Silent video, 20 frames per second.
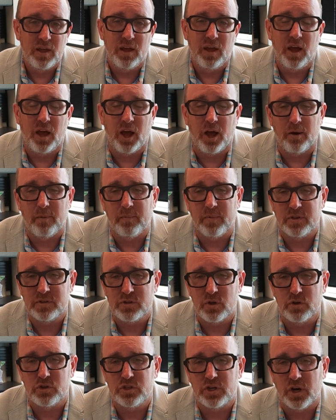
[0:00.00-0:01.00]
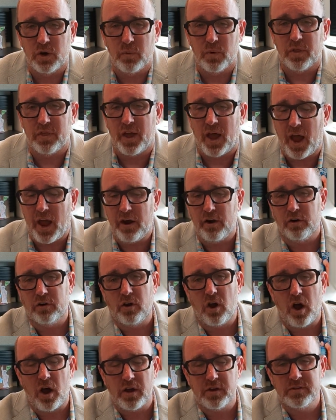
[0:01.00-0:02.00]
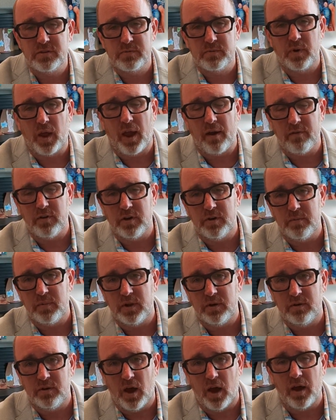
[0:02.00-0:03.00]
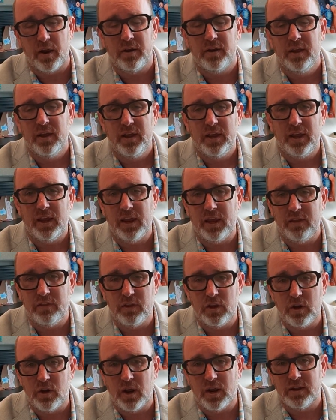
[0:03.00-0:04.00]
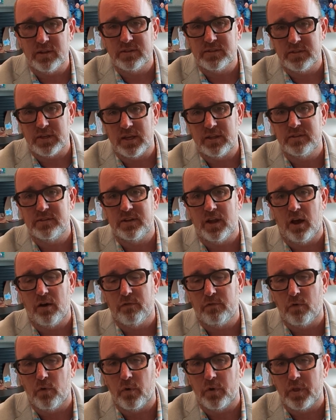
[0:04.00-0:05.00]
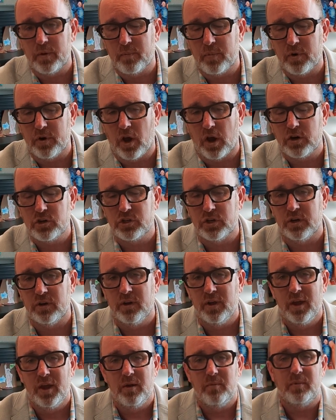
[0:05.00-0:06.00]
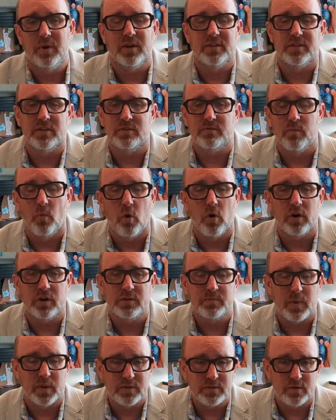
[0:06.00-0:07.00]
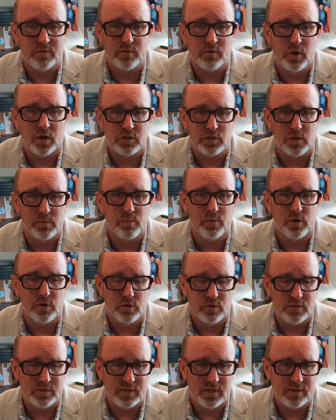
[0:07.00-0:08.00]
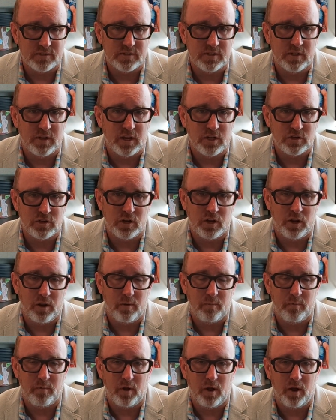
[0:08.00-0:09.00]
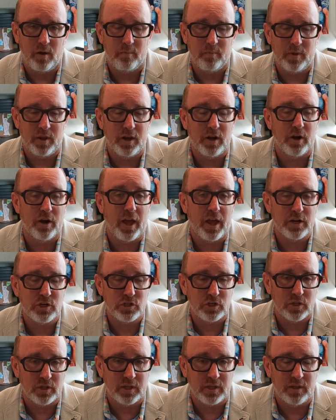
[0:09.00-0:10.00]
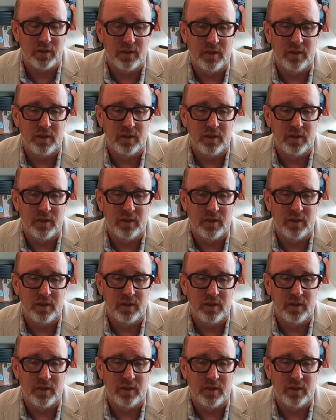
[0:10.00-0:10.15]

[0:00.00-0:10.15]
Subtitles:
associated with higher costs having to be done in the United States now for the production because it's more expensive to actually produce this internationally.